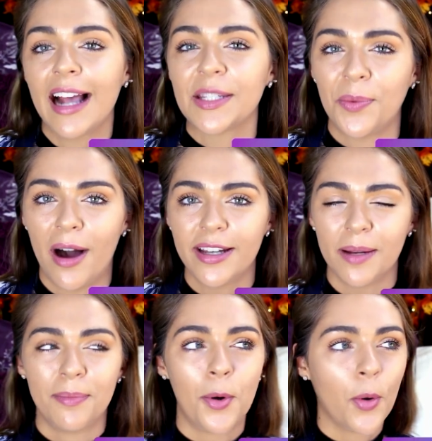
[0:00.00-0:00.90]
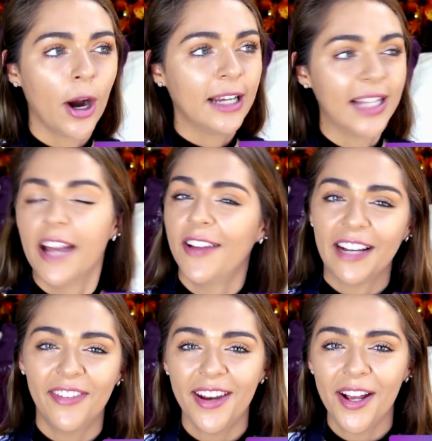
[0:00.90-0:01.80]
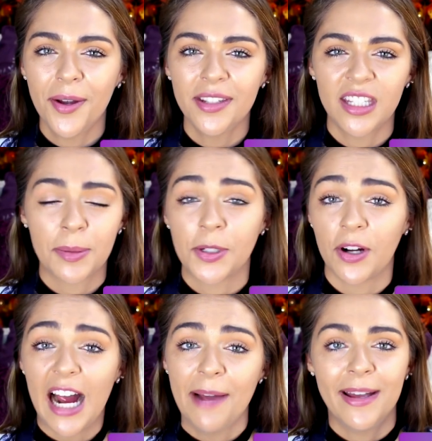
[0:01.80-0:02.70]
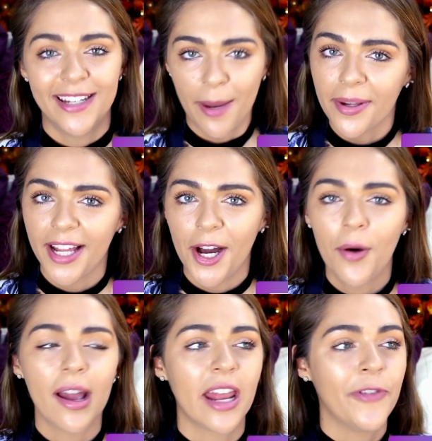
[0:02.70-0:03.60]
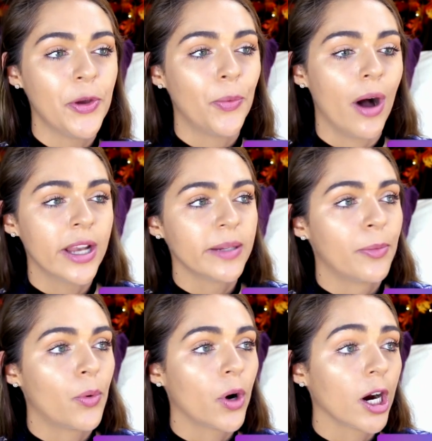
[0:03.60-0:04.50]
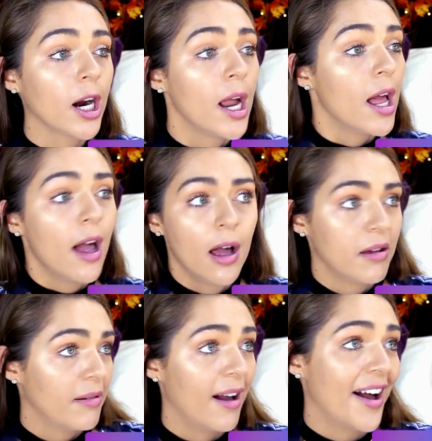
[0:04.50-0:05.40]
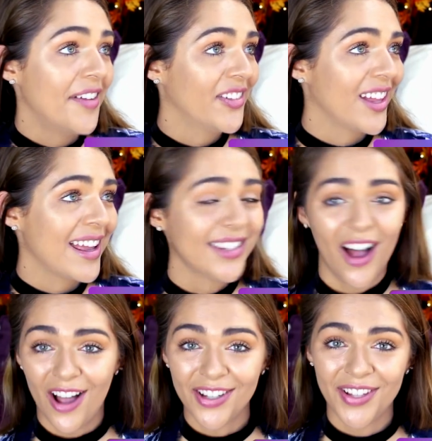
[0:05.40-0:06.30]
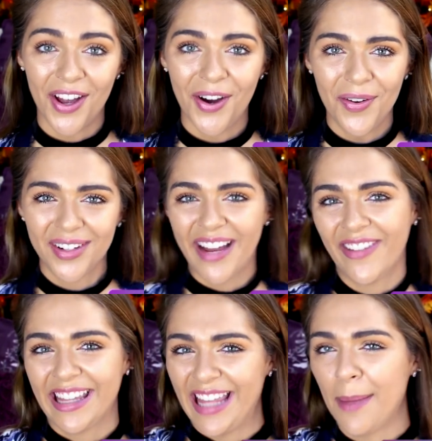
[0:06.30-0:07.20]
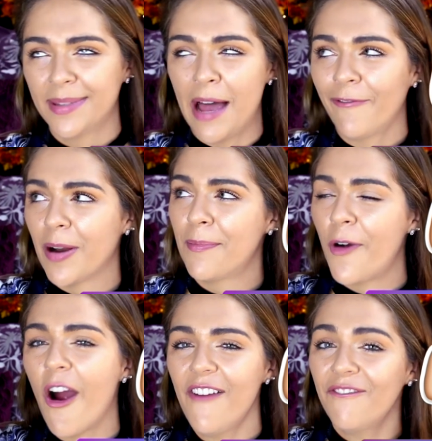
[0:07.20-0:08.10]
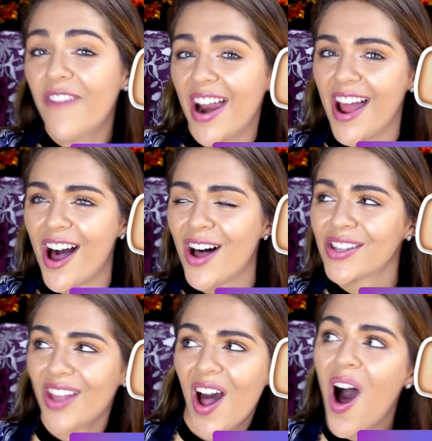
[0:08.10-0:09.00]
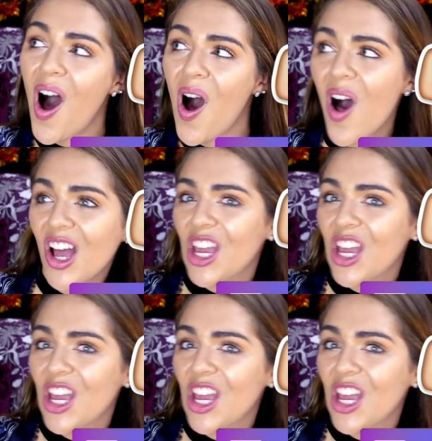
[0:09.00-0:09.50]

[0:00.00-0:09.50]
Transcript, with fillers: guys want more life hack videos, subscribe down below. If you want more of these, also give it a thumbs up for more videos. All